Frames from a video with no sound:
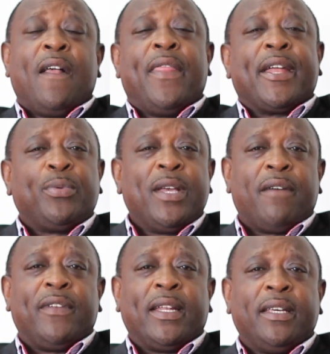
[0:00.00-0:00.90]
that we
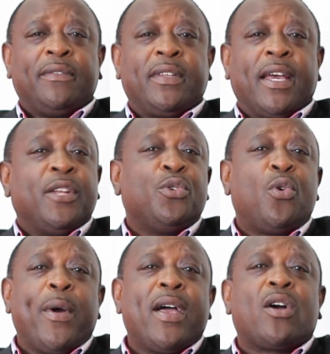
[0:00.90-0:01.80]
have lived, and you
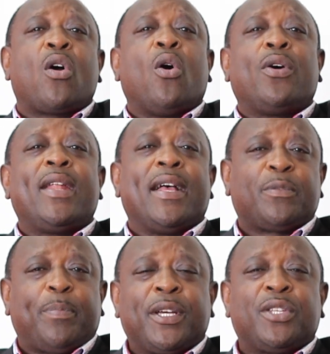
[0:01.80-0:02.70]
know where God
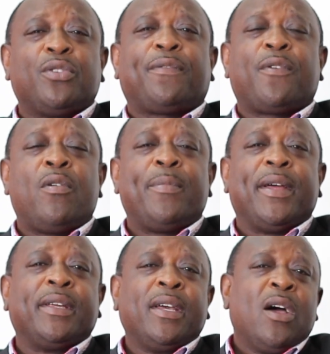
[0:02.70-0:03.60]
has picked you from
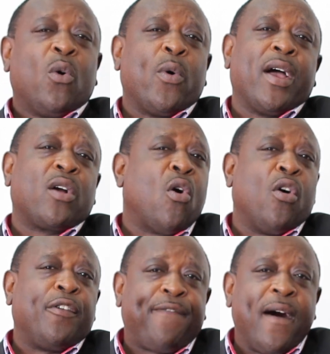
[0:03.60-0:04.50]
and where
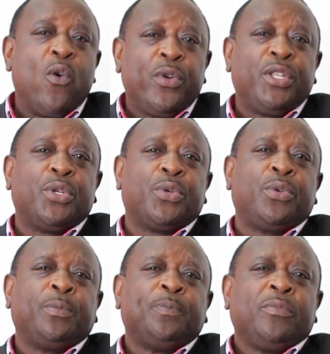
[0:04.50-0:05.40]
God found you.